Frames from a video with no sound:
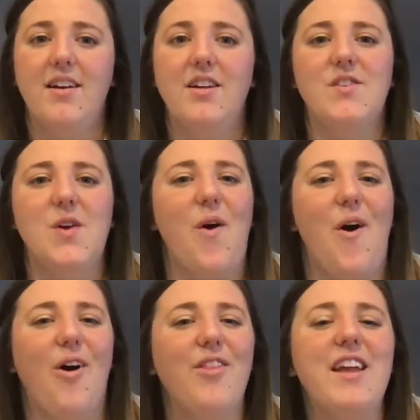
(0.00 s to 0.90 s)
So
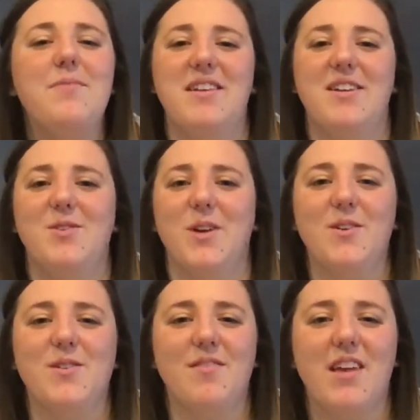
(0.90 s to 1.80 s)
all the
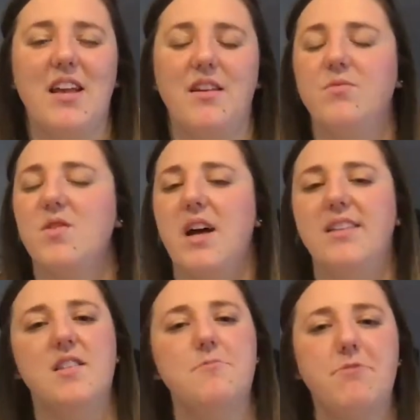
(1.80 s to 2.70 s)
administrators of the kingdom, so that's
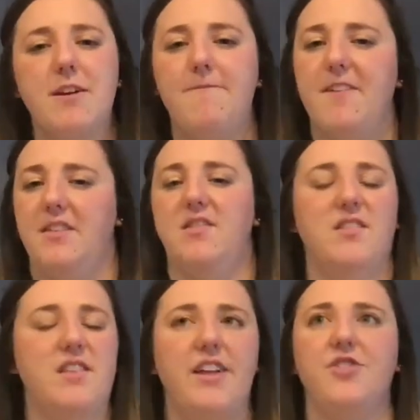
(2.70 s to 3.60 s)
the prefects, the
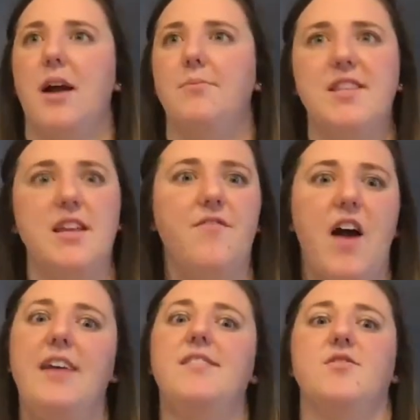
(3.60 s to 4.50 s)
satraps, the
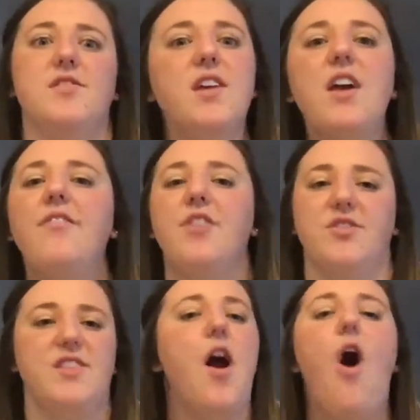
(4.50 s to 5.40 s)
advisors, the governors,
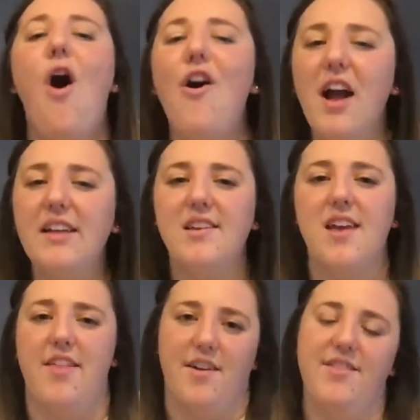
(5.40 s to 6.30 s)
they all got
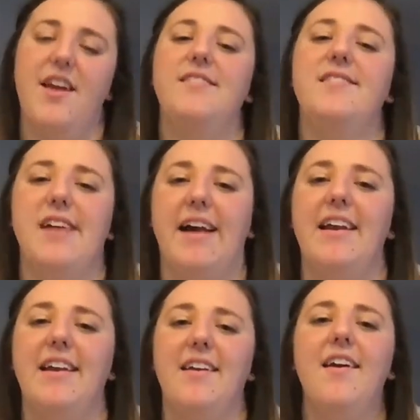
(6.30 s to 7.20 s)
together and they
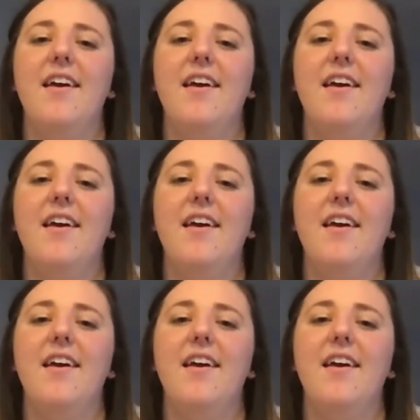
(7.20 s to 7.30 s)
decided